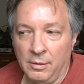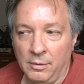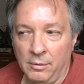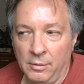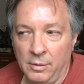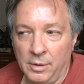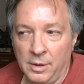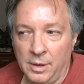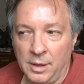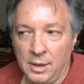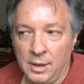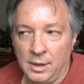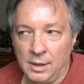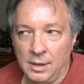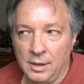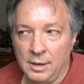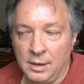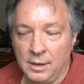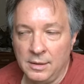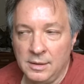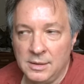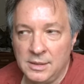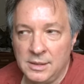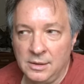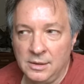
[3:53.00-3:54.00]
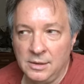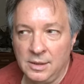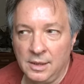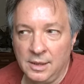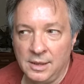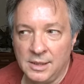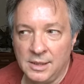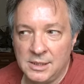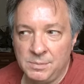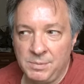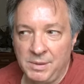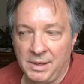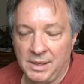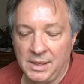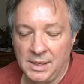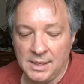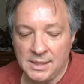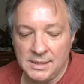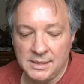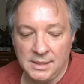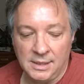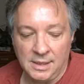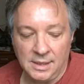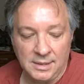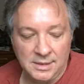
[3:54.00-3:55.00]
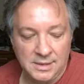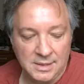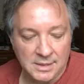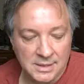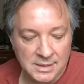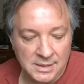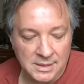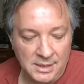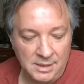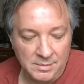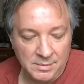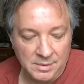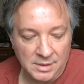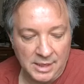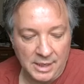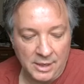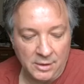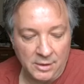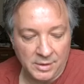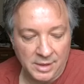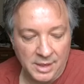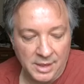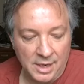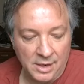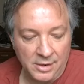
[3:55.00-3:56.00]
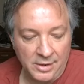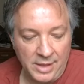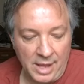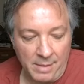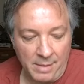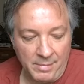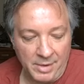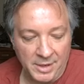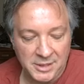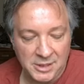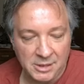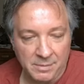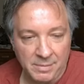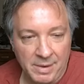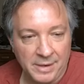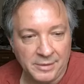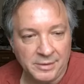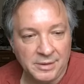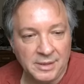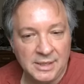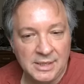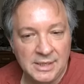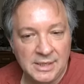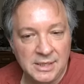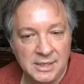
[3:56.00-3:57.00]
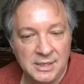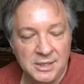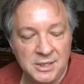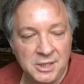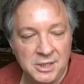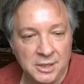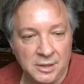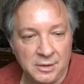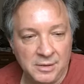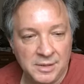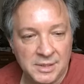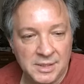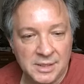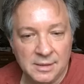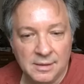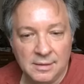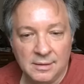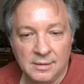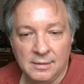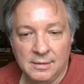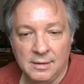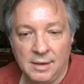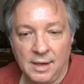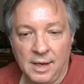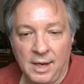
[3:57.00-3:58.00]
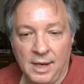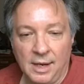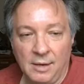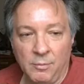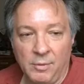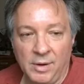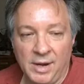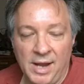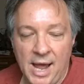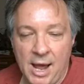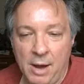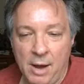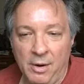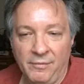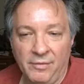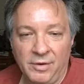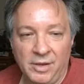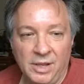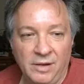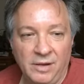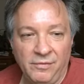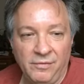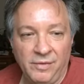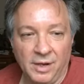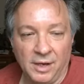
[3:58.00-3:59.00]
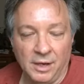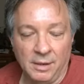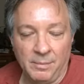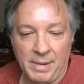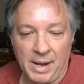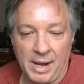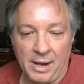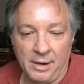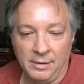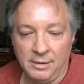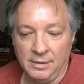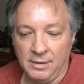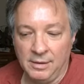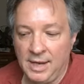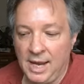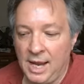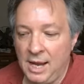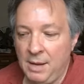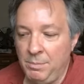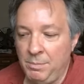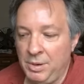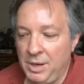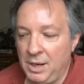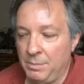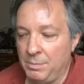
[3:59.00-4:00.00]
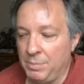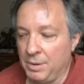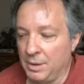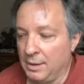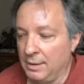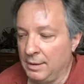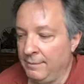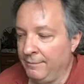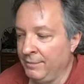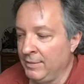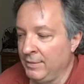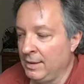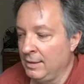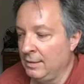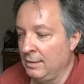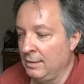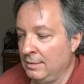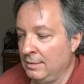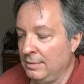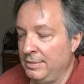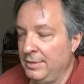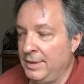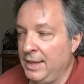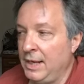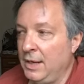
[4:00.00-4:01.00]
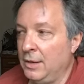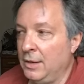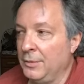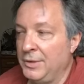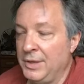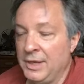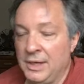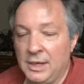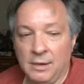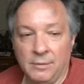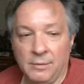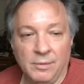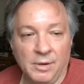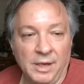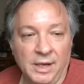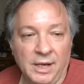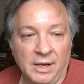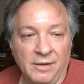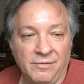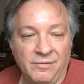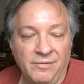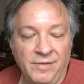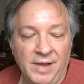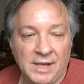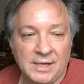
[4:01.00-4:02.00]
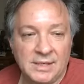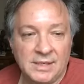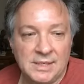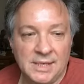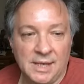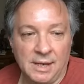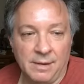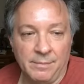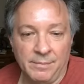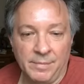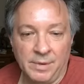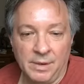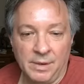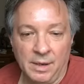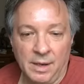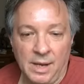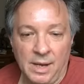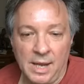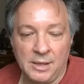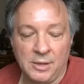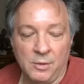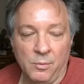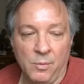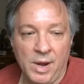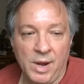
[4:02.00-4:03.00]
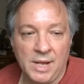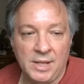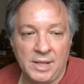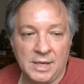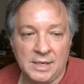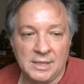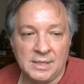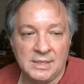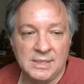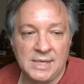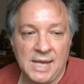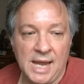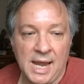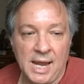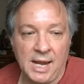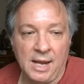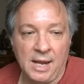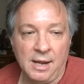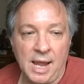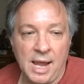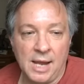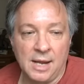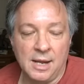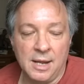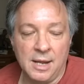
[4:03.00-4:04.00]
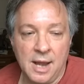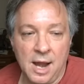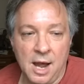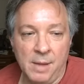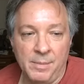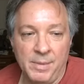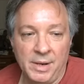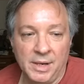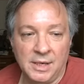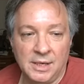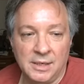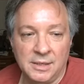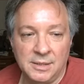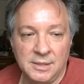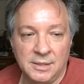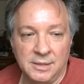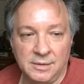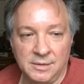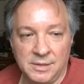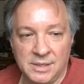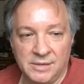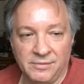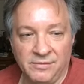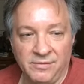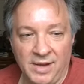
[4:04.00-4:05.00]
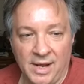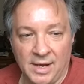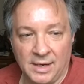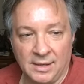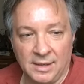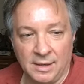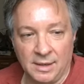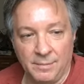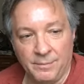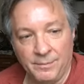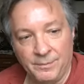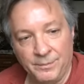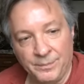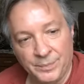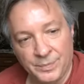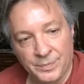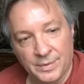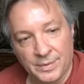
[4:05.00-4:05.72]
or do you think it's because it just seems they don't care that much about these issues, and what, however they feel about gay people, they don't think it really affects them the way that, say, economic issues affect them?